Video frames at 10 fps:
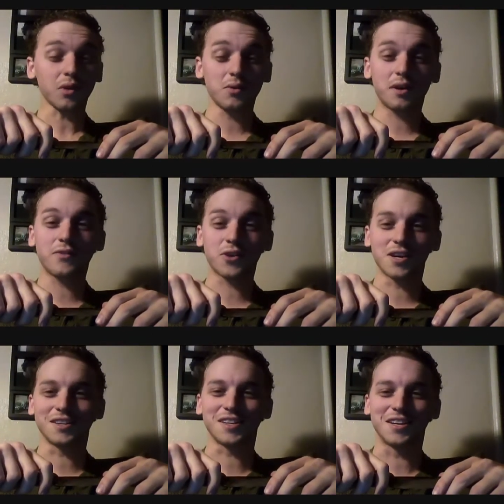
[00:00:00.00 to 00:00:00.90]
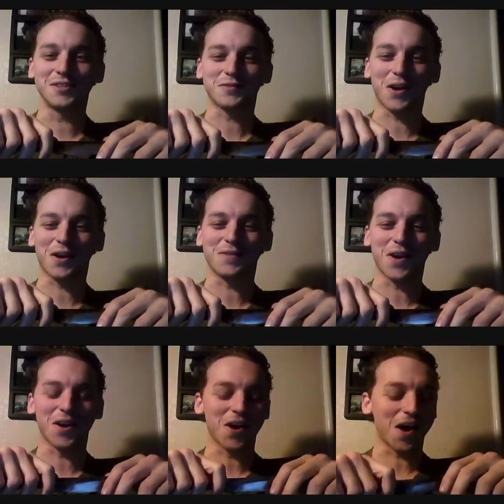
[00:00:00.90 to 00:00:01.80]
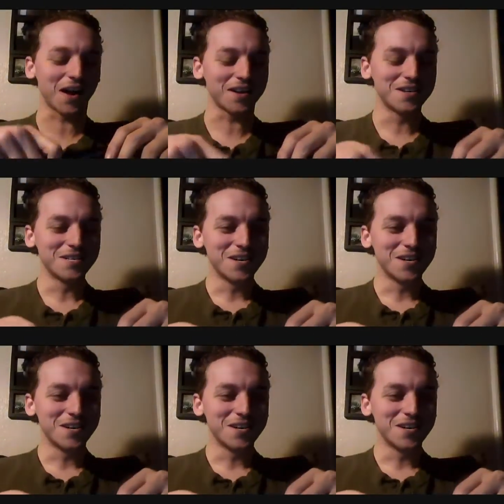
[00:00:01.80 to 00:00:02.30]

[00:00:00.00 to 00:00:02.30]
Whatever it is very, very hot.